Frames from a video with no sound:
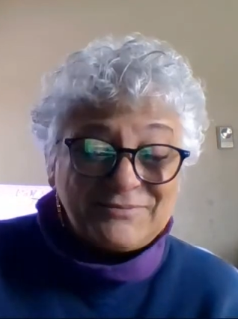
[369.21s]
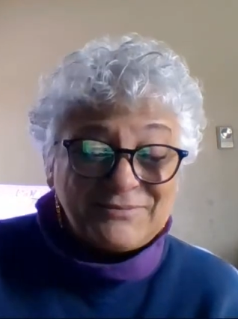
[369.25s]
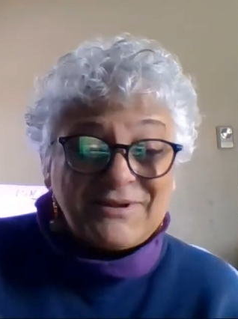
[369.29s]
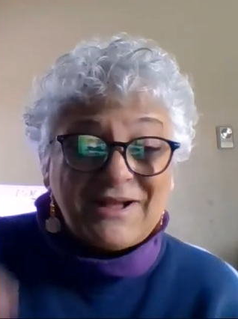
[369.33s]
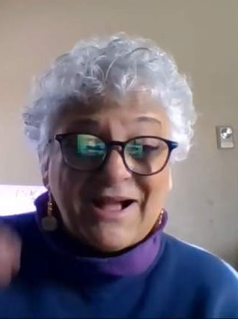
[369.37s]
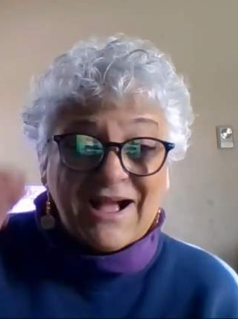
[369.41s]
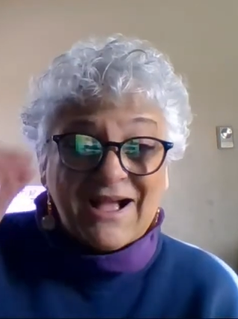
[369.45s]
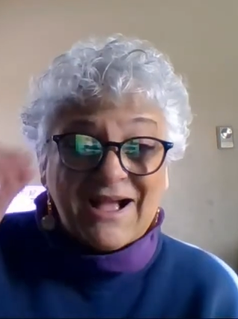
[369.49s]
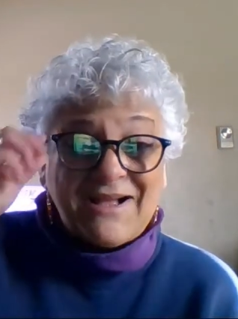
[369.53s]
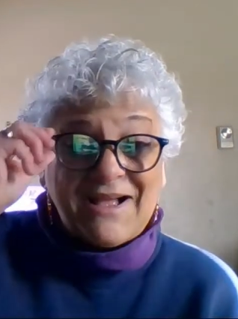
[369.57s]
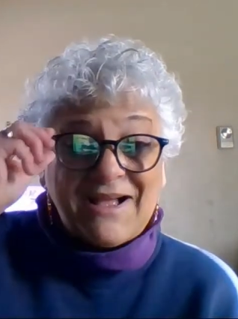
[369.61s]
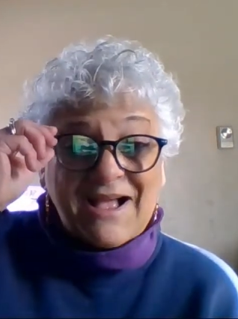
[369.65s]

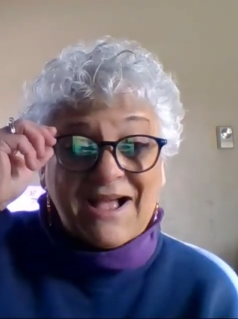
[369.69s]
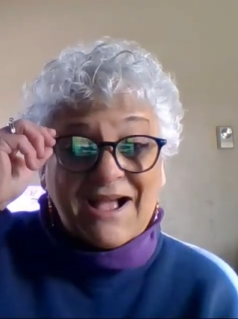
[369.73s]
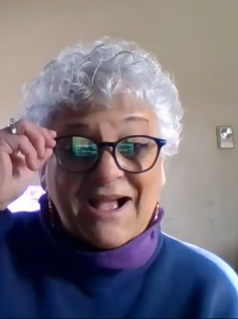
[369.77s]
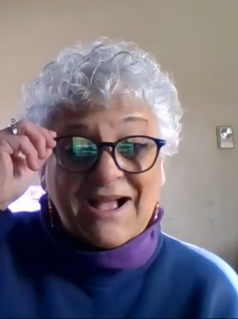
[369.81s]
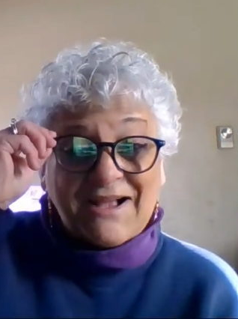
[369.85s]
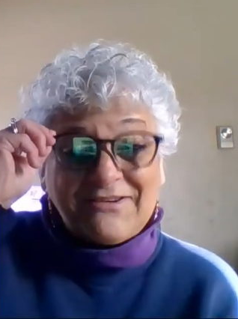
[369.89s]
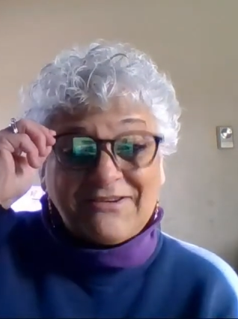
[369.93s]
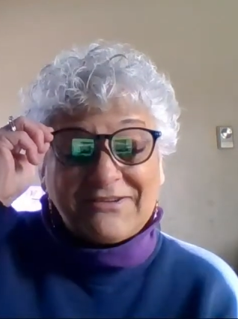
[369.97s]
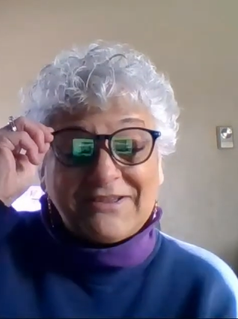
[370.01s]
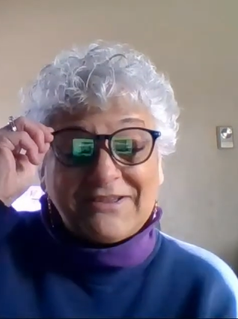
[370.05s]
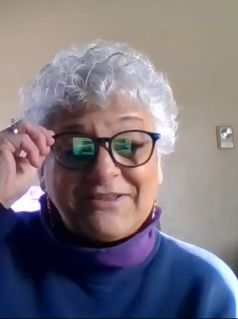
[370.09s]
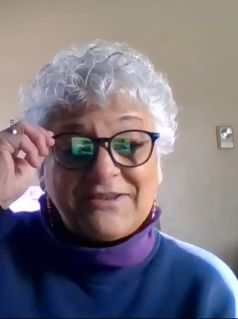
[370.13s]
well,
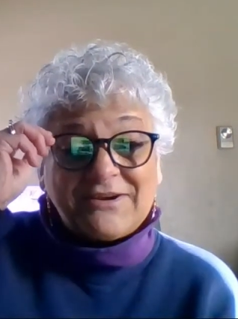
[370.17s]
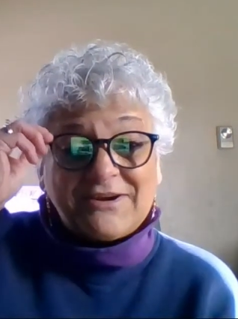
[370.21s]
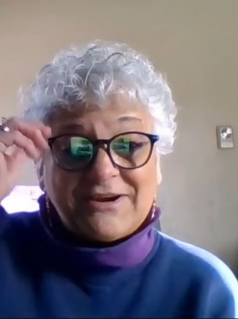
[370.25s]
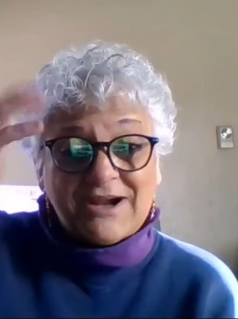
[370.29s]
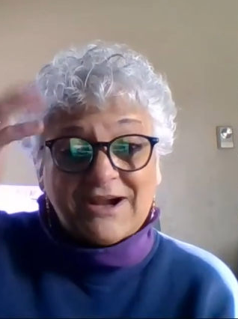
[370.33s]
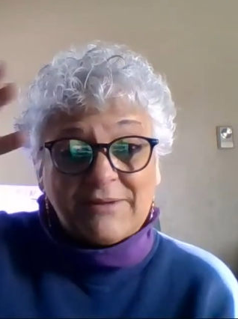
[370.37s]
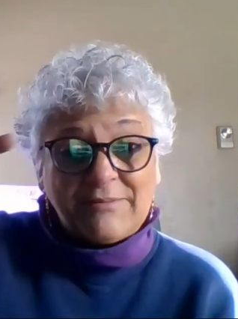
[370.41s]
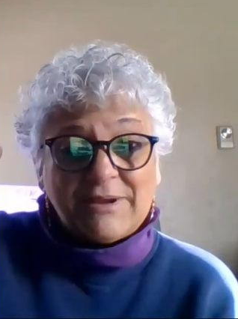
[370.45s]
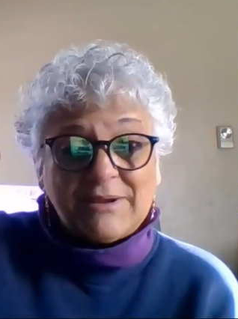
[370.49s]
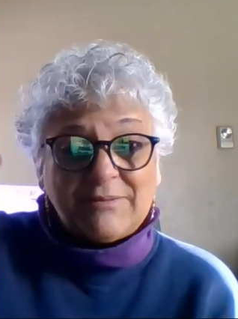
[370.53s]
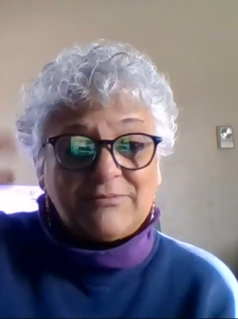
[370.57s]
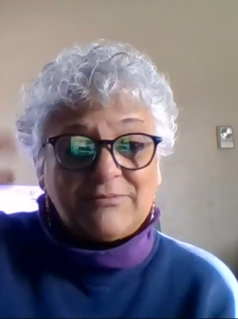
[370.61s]
actually they're
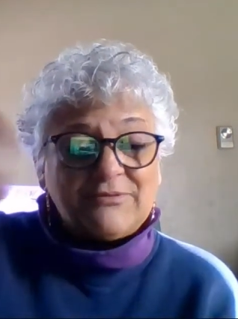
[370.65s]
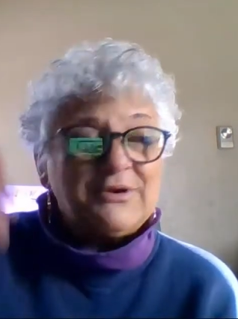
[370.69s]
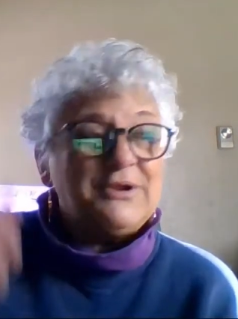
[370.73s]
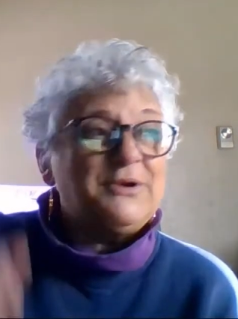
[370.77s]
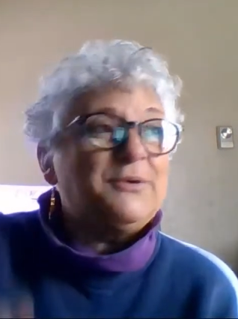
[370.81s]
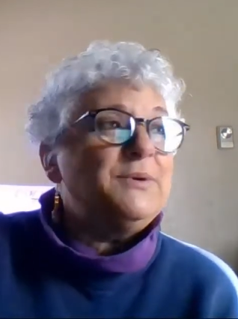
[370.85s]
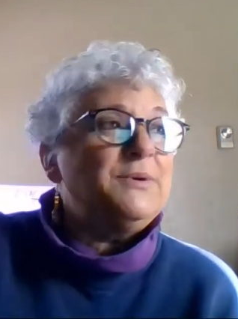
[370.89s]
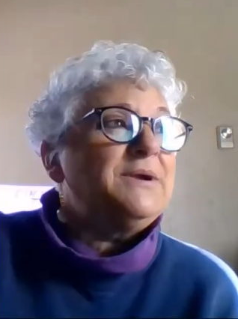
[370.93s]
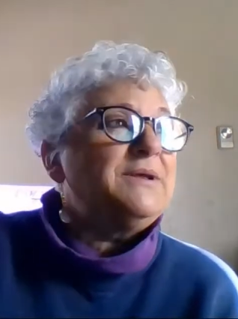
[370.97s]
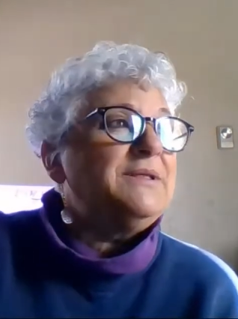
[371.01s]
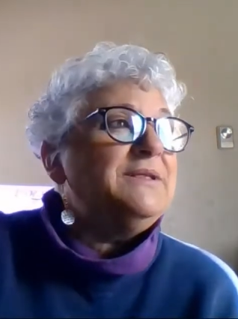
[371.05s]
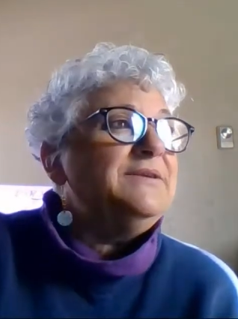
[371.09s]
coming pretty
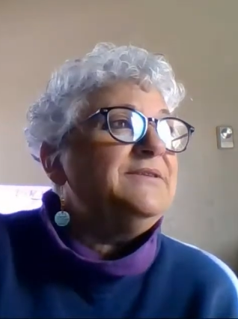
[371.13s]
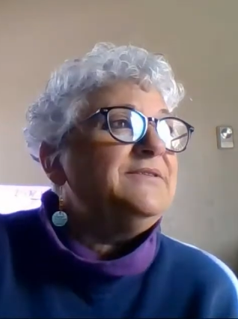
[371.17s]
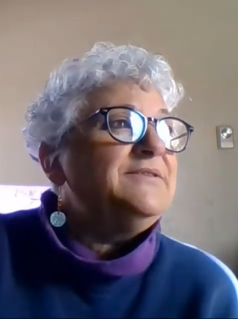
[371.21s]
quickly.